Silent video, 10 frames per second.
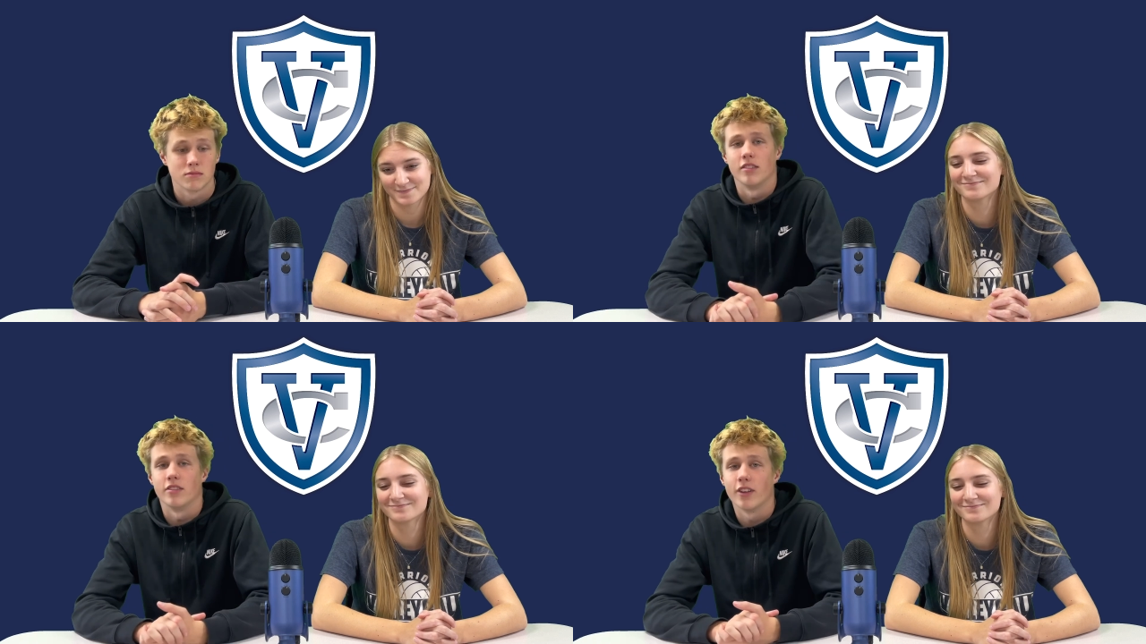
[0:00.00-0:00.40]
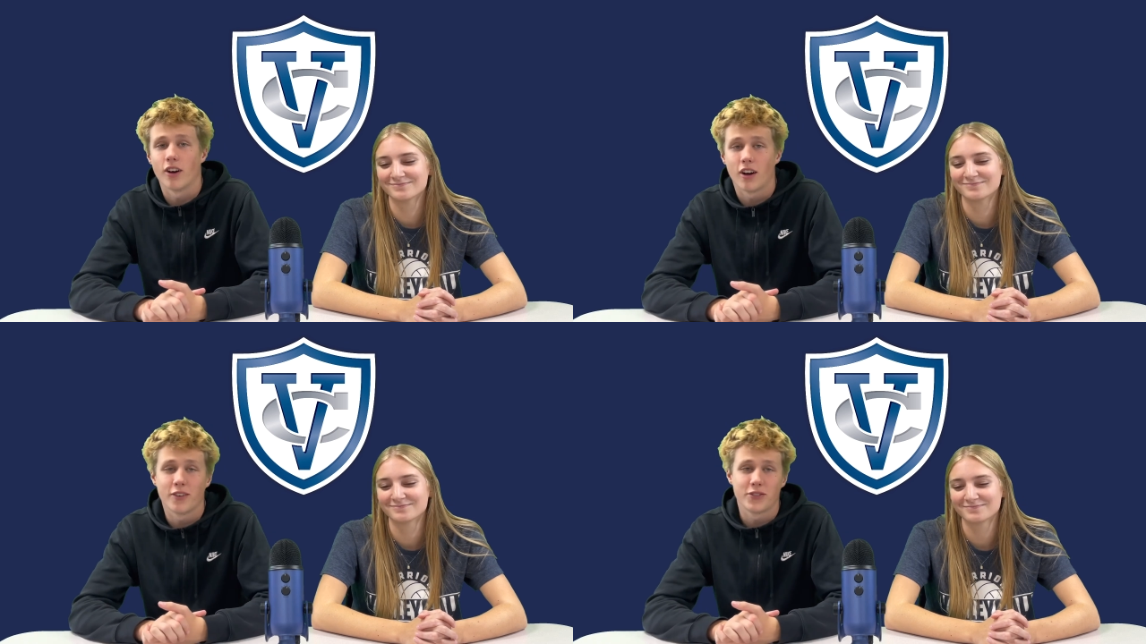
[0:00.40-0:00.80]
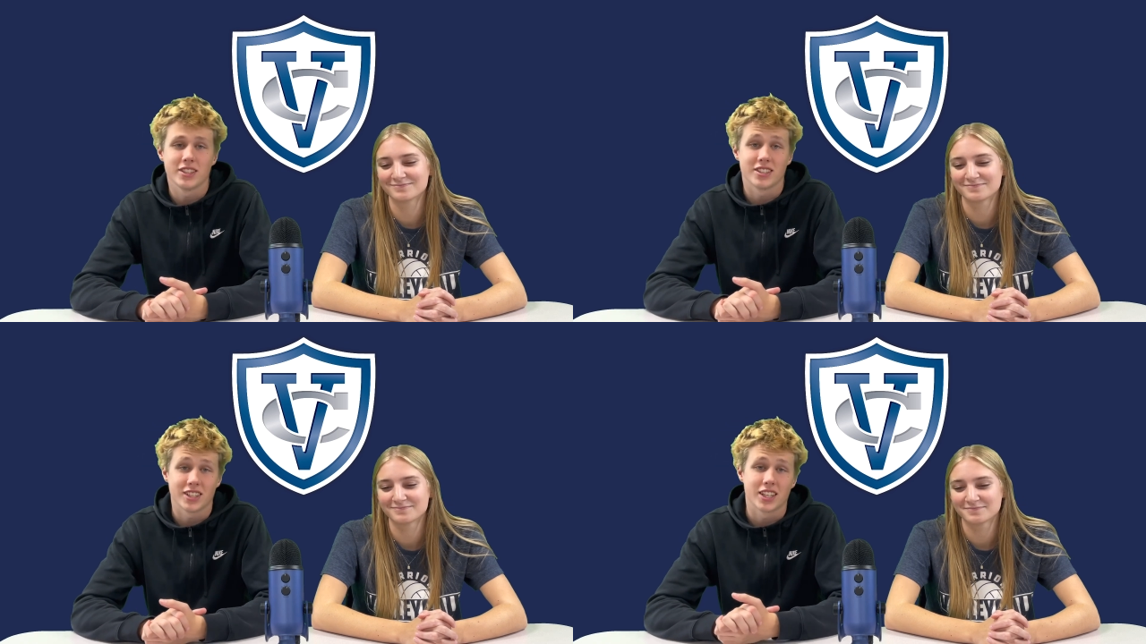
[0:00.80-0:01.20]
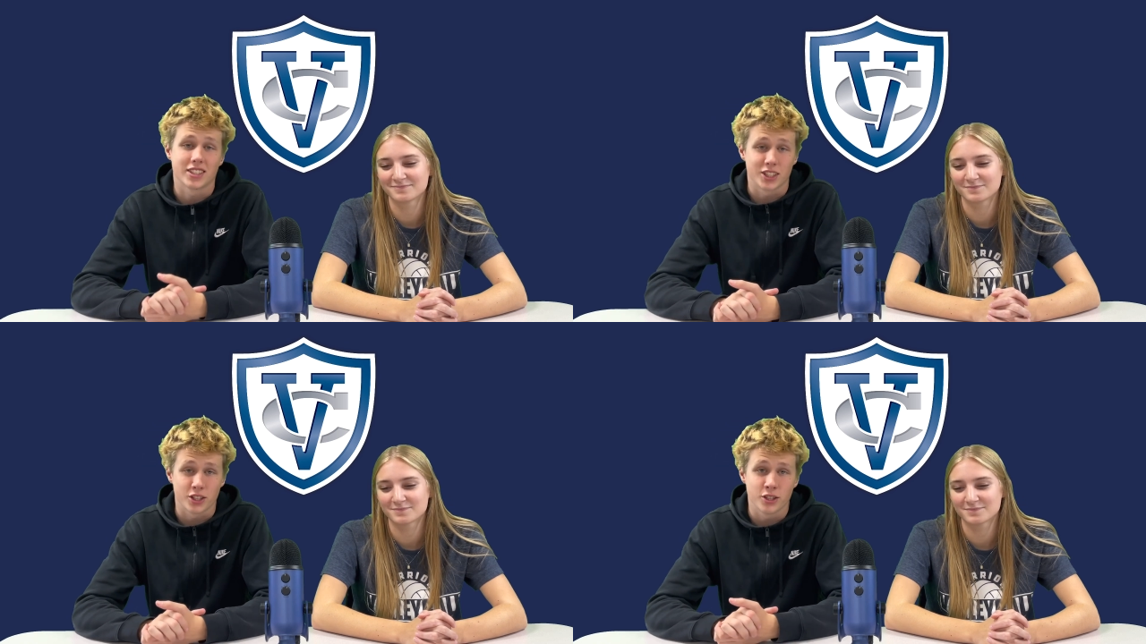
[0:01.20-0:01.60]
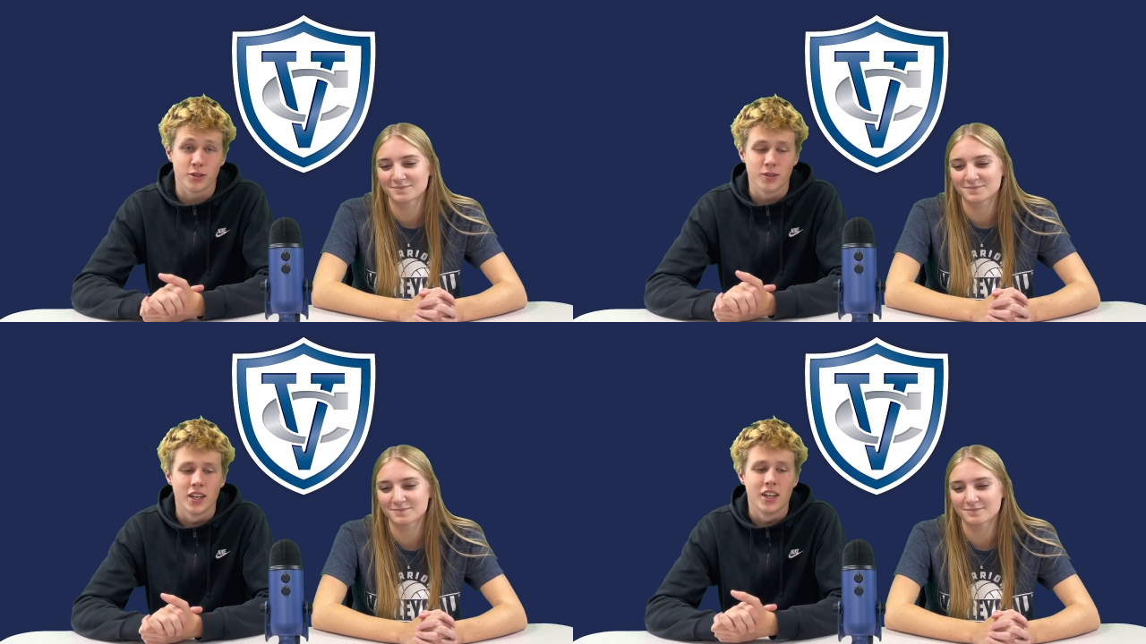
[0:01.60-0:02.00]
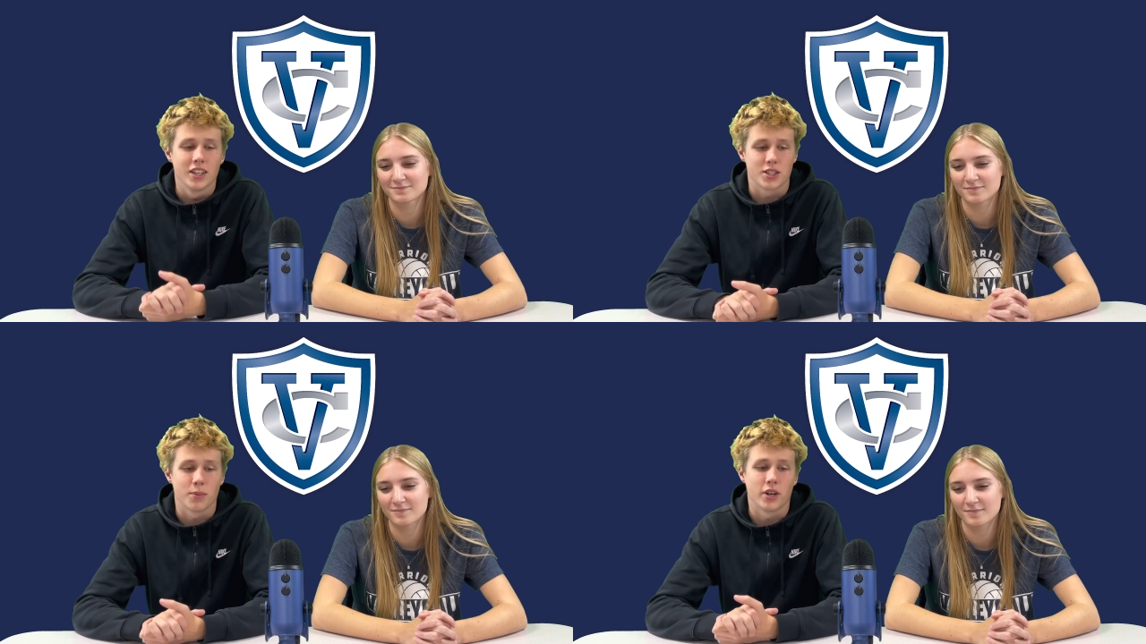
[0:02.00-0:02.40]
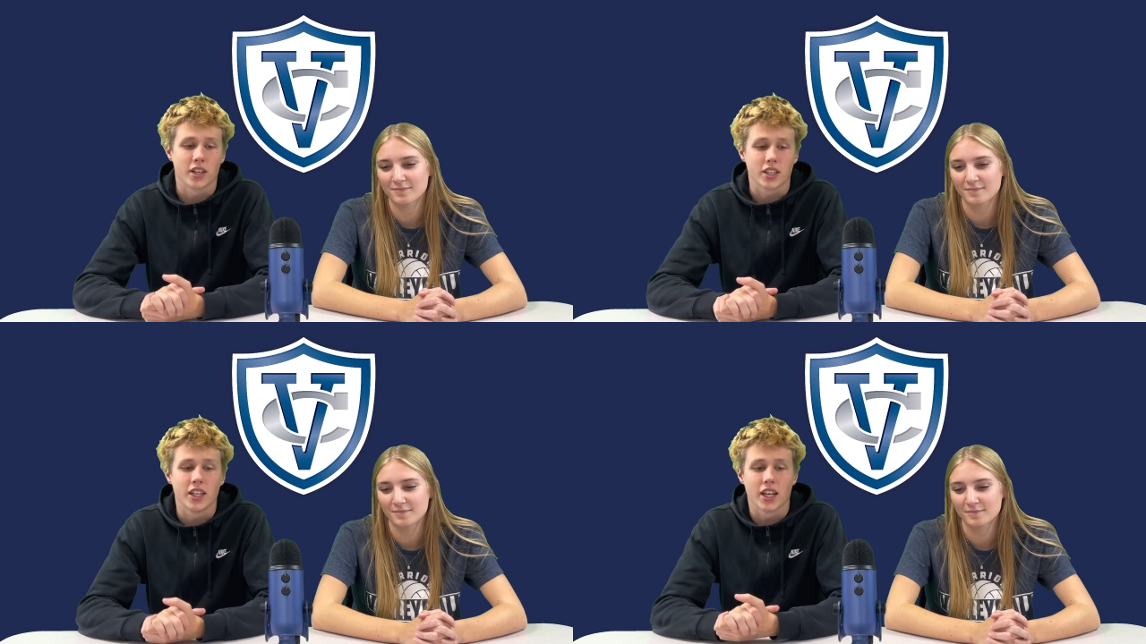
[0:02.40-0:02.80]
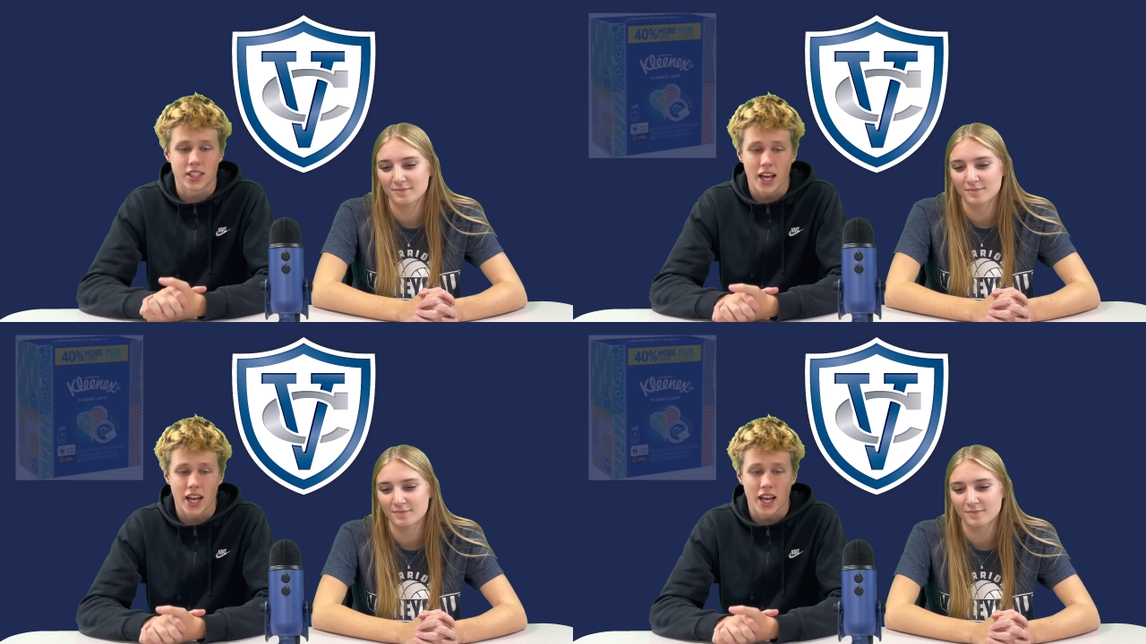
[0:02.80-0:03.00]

Speaker 1: The office is asking you to bring Kleenex